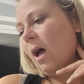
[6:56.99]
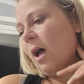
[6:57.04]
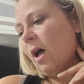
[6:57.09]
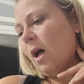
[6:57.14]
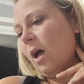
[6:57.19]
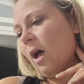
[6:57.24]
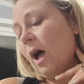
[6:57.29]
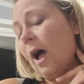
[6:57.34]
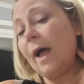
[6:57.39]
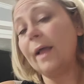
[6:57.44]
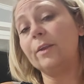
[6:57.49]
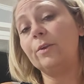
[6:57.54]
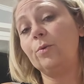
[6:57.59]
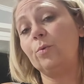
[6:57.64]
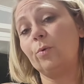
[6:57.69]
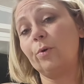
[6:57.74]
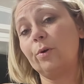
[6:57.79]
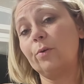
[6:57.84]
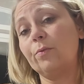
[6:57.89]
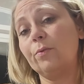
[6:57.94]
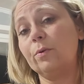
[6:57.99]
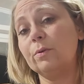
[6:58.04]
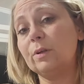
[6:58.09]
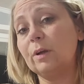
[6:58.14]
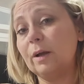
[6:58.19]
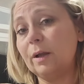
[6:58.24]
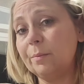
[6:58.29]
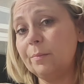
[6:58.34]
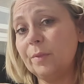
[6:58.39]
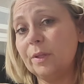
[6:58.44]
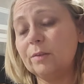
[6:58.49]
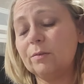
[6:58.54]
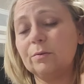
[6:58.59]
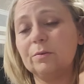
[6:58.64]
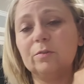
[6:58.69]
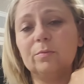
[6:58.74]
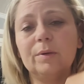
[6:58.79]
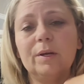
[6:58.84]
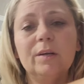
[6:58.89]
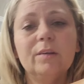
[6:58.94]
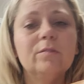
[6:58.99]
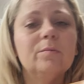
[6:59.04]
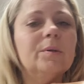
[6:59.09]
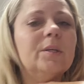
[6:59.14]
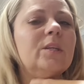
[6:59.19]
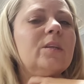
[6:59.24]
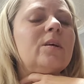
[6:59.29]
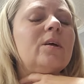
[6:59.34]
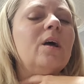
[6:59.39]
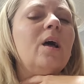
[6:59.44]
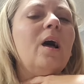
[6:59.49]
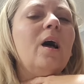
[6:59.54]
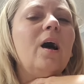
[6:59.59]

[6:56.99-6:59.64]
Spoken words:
I do work full time, and so does my husband.